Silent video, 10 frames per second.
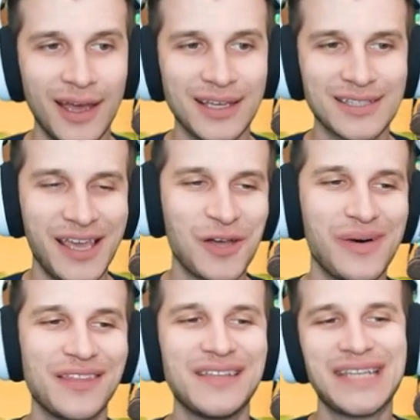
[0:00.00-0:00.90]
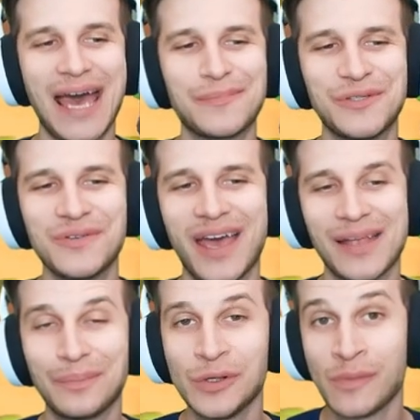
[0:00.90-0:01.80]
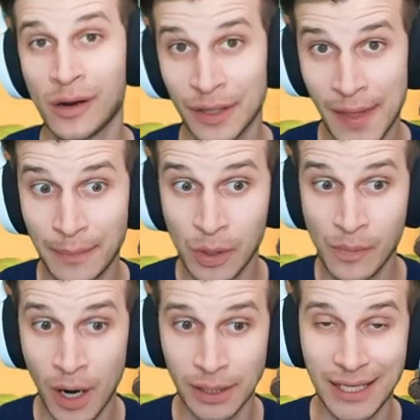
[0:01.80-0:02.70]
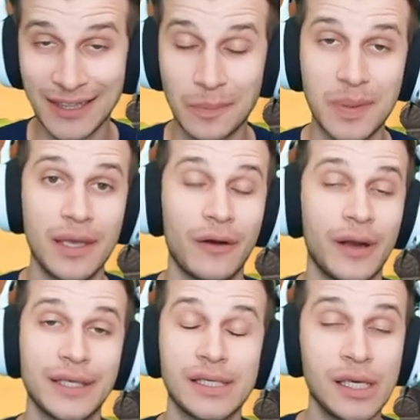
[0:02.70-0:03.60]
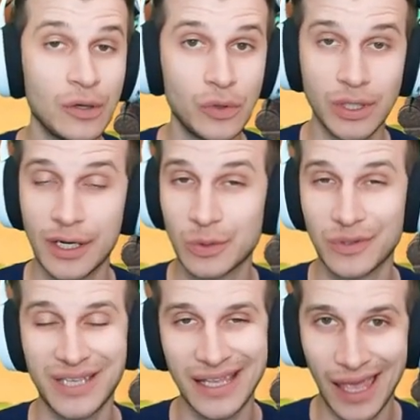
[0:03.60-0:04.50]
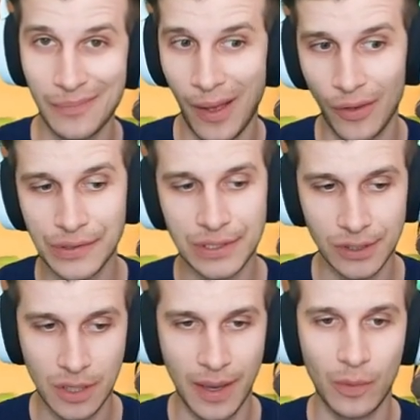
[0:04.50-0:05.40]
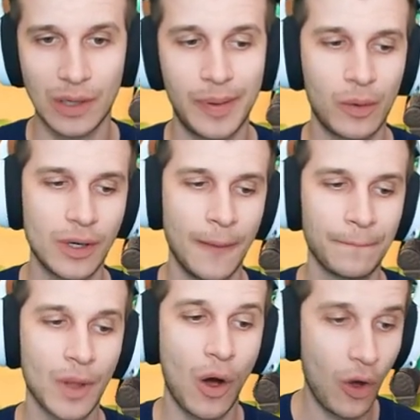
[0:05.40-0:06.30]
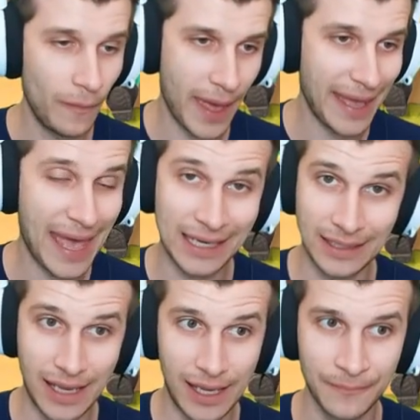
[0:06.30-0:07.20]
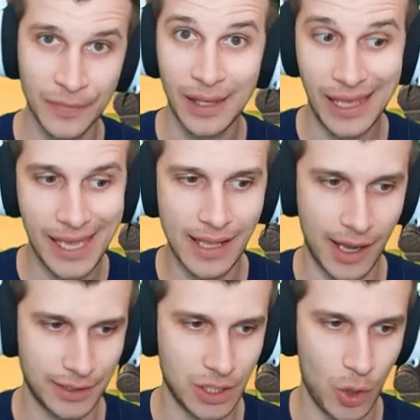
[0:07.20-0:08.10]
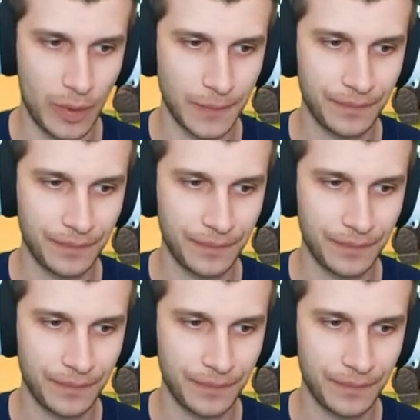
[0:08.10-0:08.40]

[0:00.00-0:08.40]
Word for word: Saying goodbye to the dab tuna and blue marlin. That blue marlin at the pier, it's huge and it's worth 10k bells, so you might want to pick one up all day, any day in October.